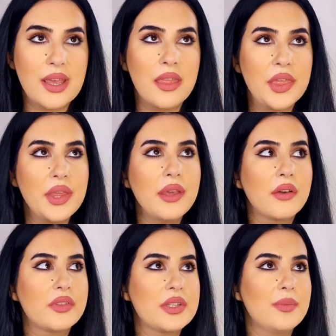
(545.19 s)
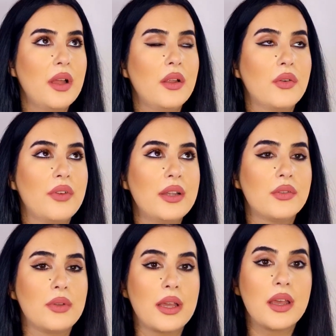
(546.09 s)
and think of the smell of, I don't
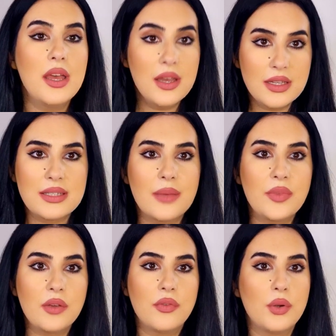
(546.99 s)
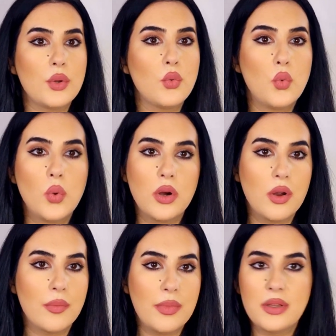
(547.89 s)
know, like something very
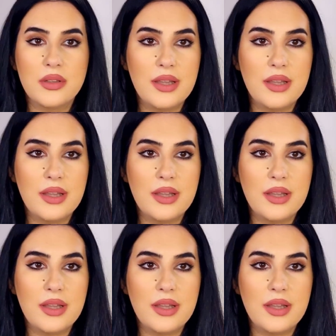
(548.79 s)
warm,